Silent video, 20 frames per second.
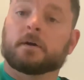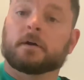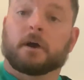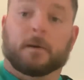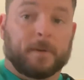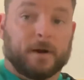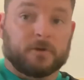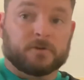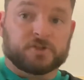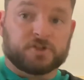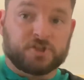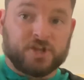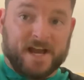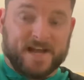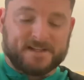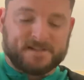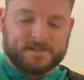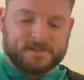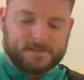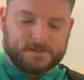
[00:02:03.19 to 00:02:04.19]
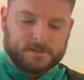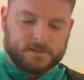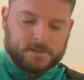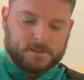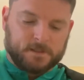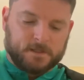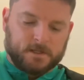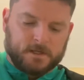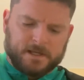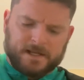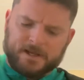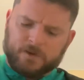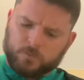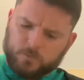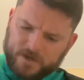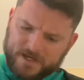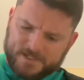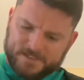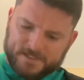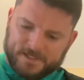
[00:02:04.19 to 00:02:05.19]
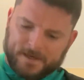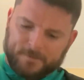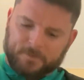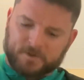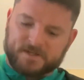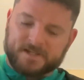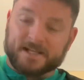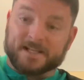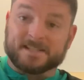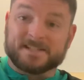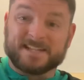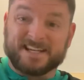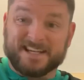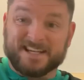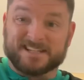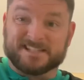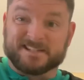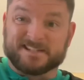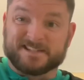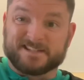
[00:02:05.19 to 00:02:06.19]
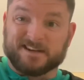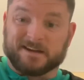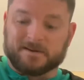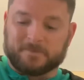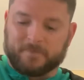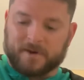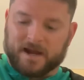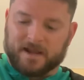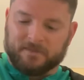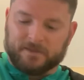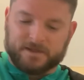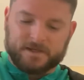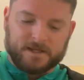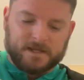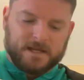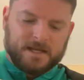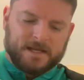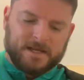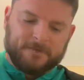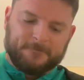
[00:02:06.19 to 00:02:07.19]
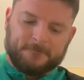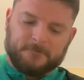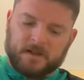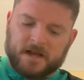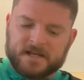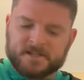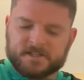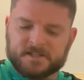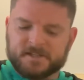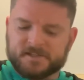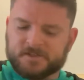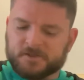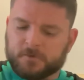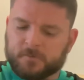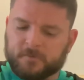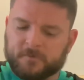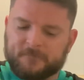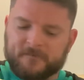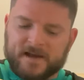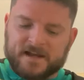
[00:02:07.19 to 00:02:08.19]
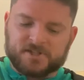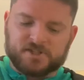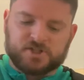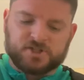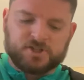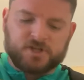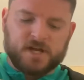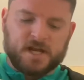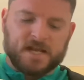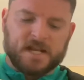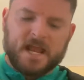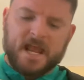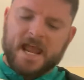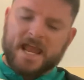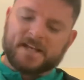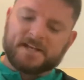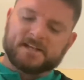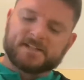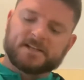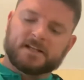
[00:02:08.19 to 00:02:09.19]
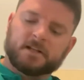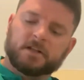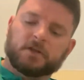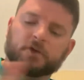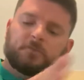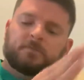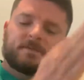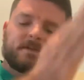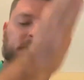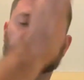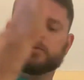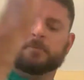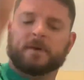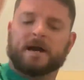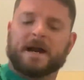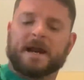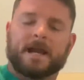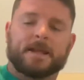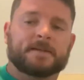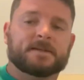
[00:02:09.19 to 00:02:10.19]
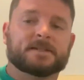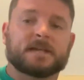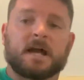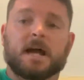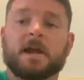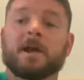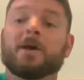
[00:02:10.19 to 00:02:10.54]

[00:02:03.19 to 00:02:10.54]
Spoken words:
about jets. He reads it and pretends he's a stunt pilot. He flies a super fast jet and does a loop-de-loop high in the sky.